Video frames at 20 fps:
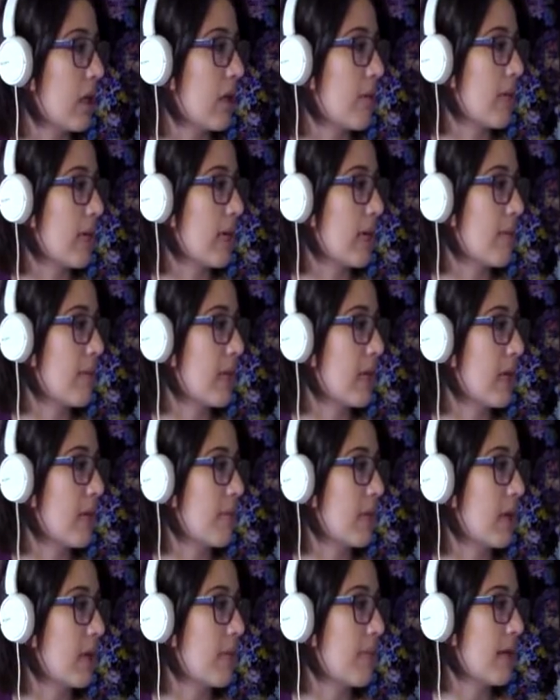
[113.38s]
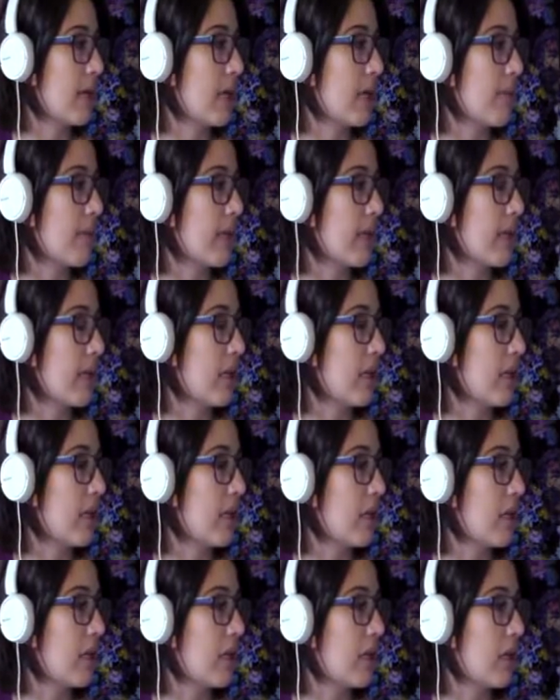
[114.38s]
Come on, come on, come on, come on, come on.
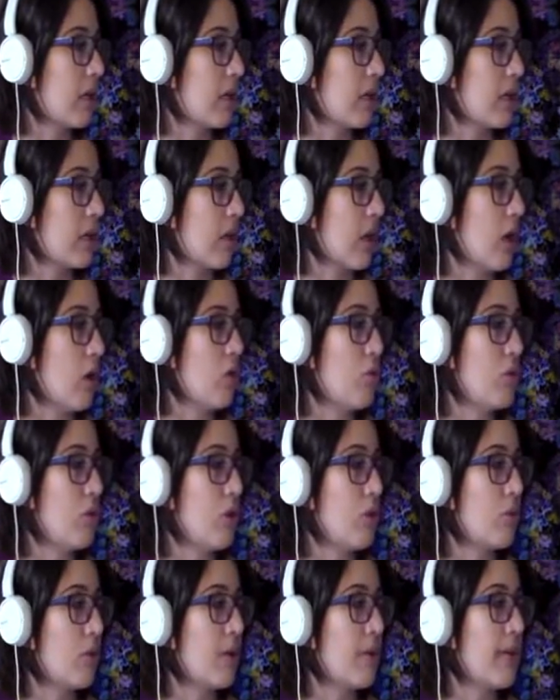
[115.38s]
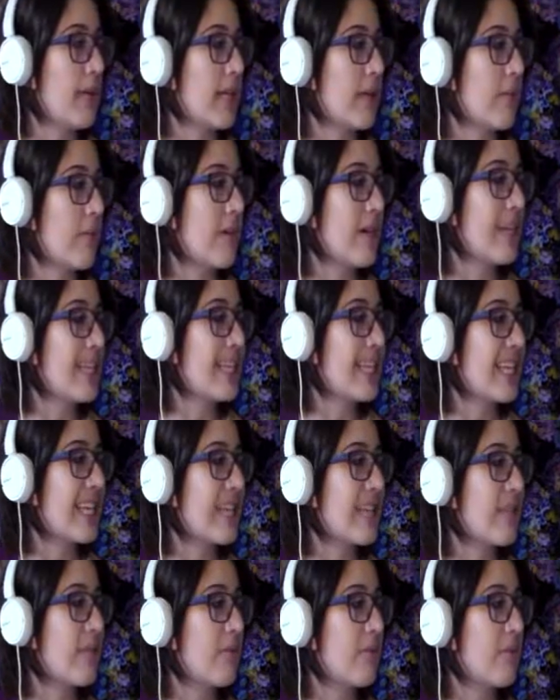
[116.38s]
Oh no, come on, I wanted to
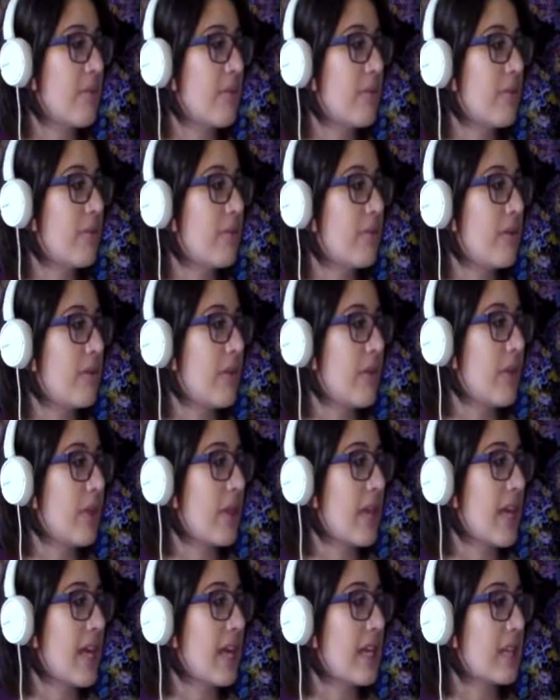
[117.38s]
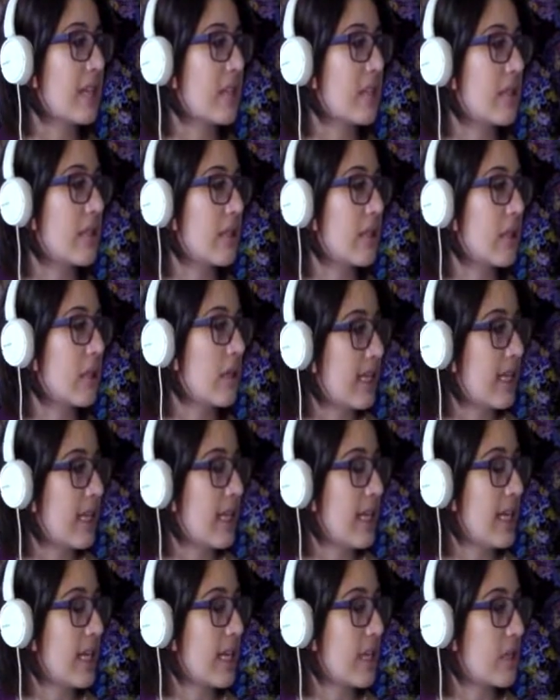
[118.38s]
get the the things I
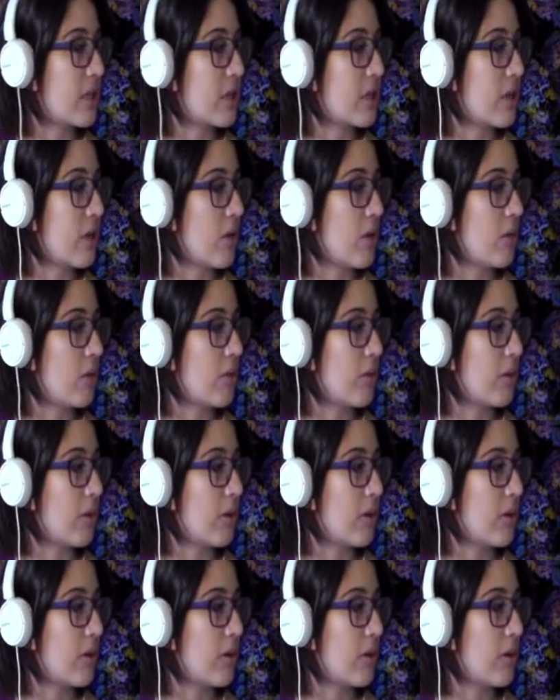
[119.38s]
need that stone.